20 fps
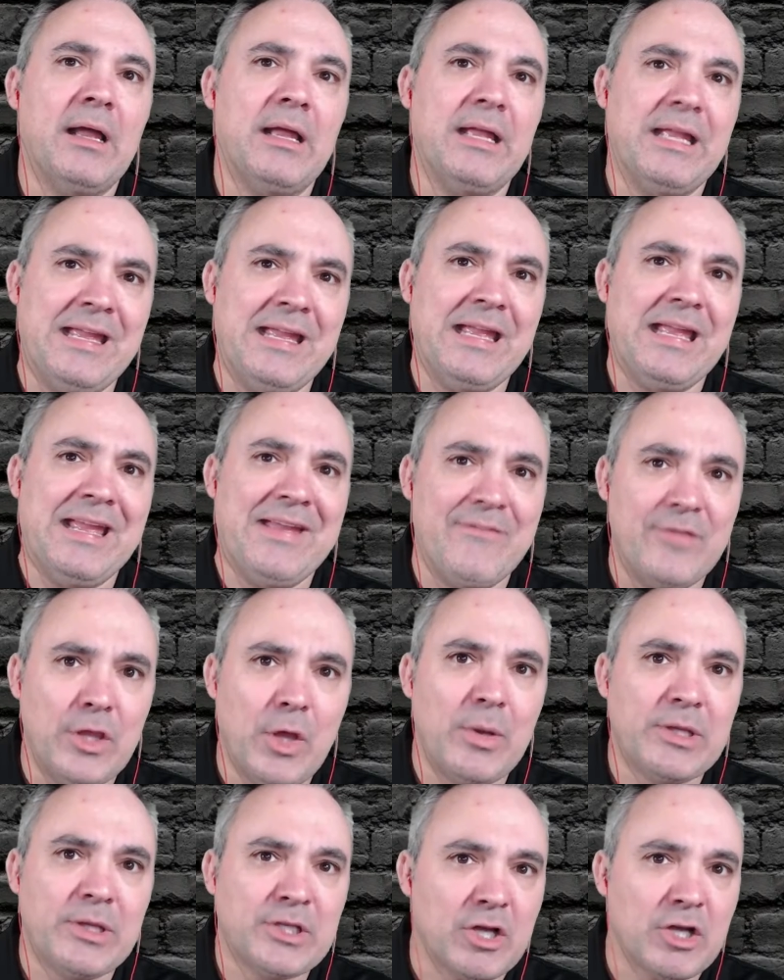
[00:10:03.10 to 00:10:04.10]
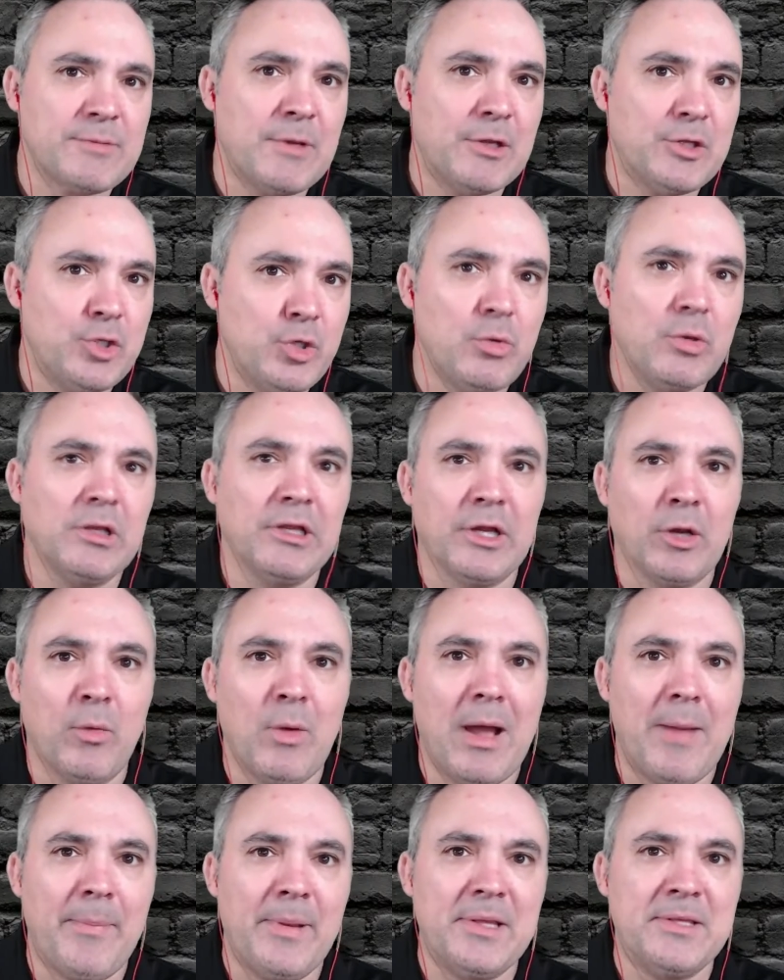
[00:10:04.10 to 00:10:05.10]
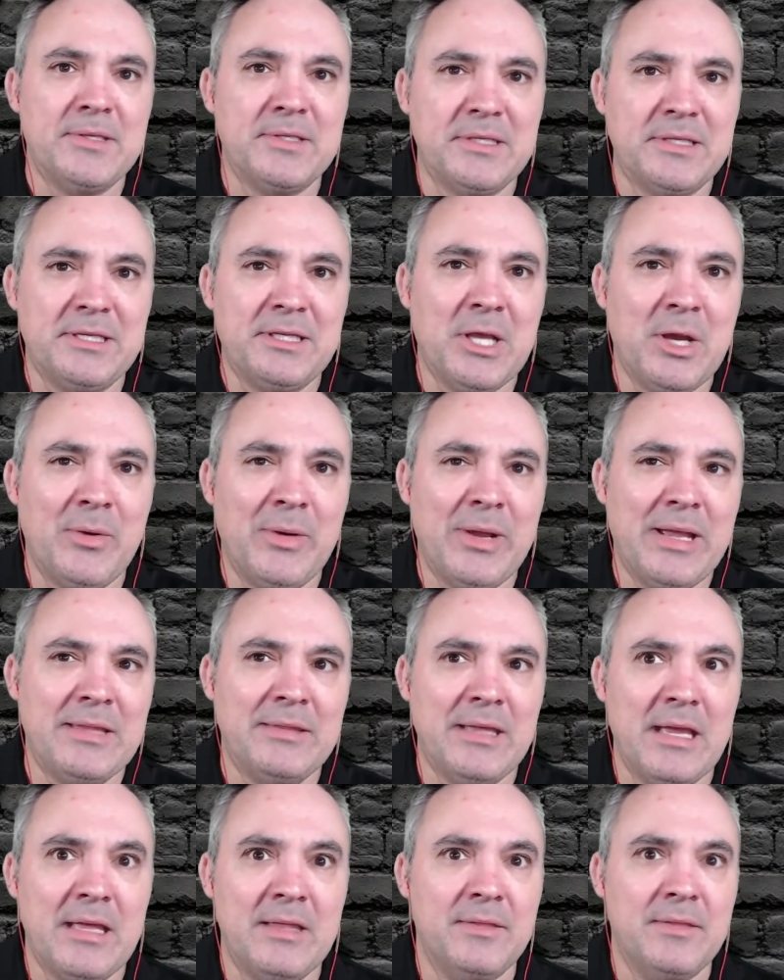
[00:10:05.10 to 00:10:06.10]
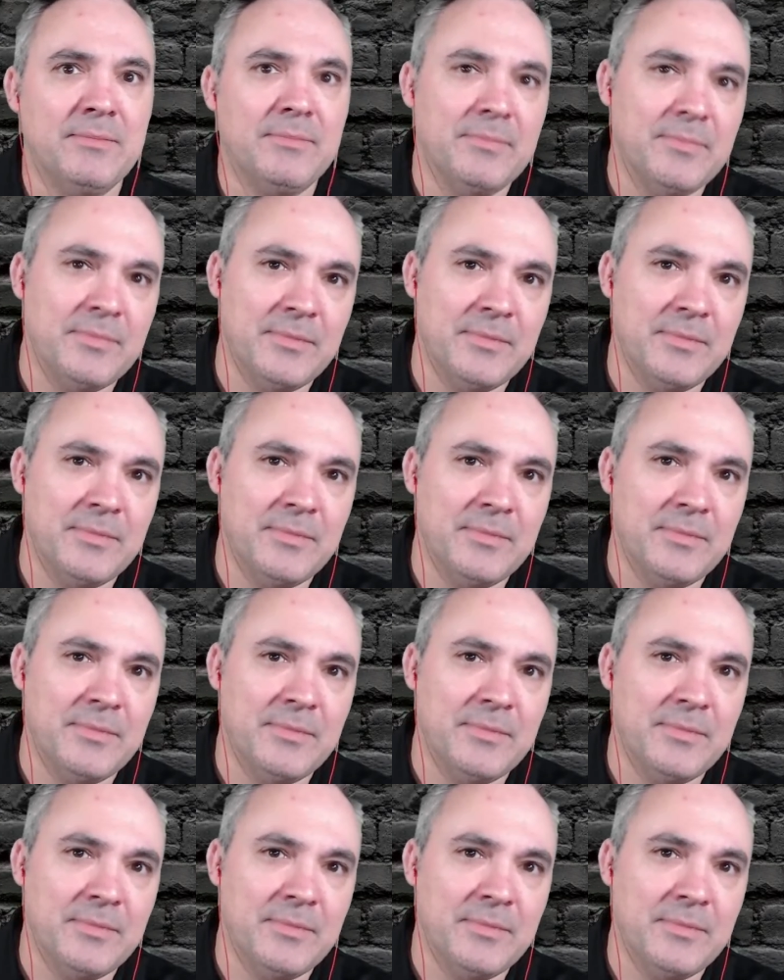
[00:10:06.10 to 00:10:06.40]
even though it talks about nuclear weapons, and